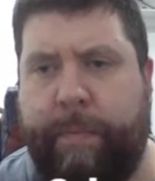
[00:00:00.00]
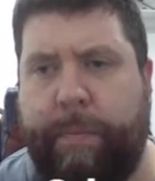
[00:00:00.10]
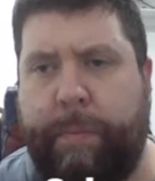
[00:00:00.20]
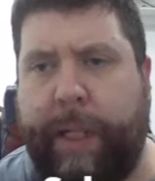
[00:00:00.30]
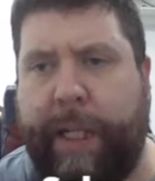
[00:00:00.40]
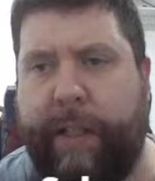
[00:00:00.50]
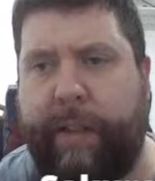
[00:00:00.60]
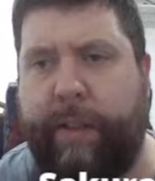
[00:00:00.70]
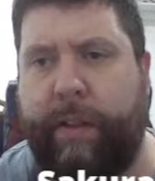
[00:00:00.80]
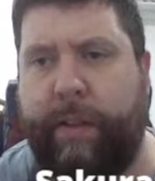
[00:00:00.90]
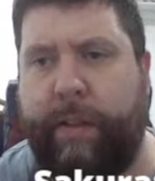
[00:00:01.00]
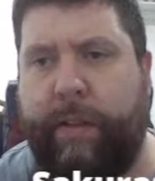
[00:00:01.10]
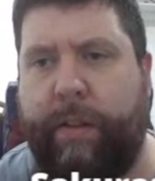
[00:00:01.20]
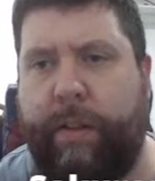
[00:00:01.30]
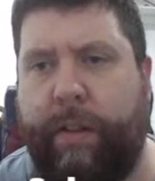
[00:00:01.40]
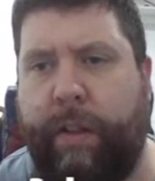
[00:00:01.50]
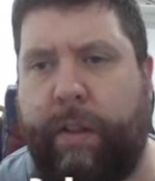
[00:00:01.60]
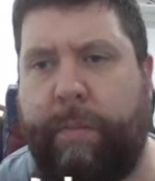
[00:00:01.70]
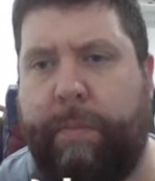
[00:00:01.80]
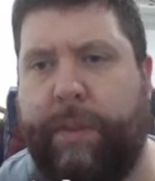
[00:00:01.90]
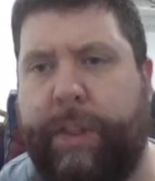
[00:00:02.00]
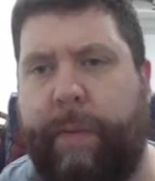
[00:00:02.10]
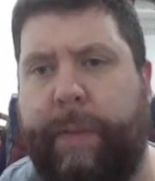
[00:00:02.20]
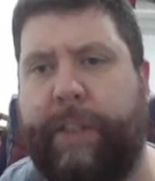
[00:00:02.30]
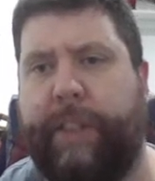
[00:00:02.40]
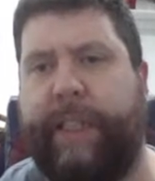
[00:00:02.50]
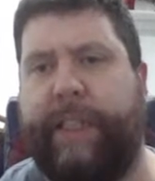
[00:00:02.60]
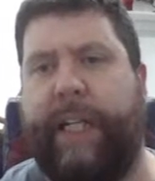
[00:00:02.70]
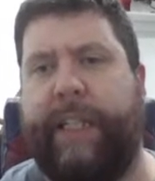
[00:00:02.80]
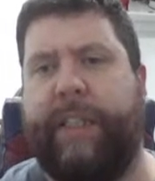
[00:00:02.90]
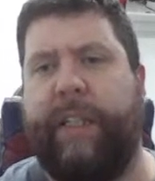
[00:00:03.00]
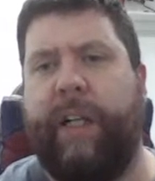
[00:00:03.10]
but not so much these days.